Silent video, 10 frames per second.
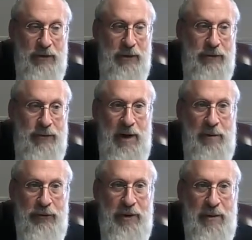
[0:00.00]
Sephardi
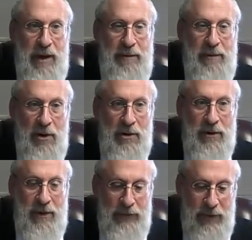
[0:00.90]
poskim that have been
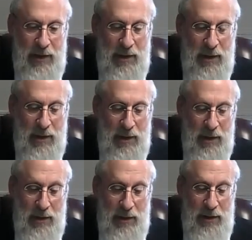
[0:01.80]
ma'or this and
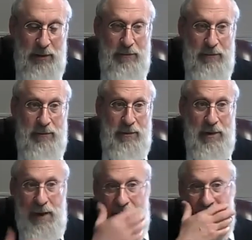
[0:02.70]

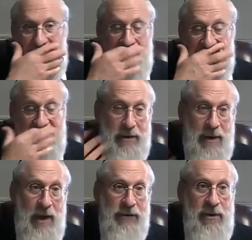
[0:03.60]
claim that
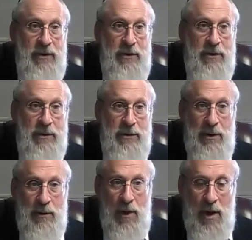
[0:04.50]
that they're
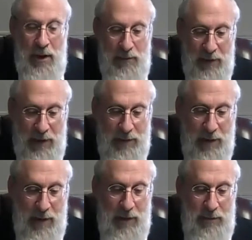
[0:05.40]
doing wrong. But
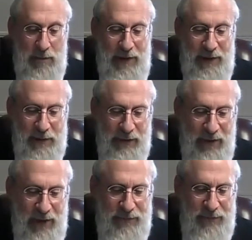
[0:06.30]
Ravad
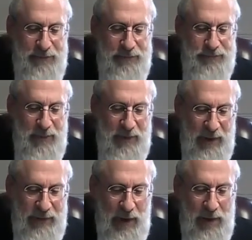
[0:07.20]
Yosef
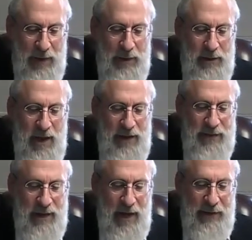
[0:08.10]
Zatzal in
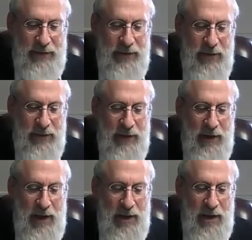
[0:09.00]
Yechaveh Das, it's in
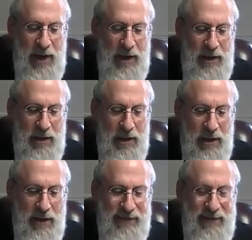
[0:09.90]
Chelik Hey
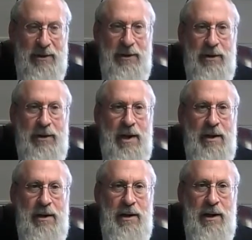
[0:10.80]
Siman Nun
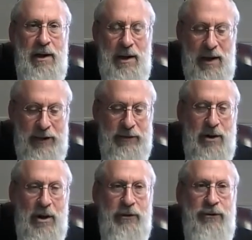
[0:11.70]
Daled, has a
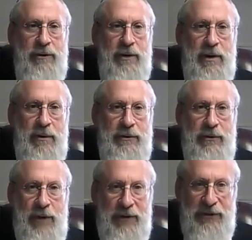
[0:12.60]
long tshuva which
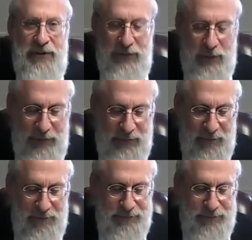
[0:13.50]
addresses this question.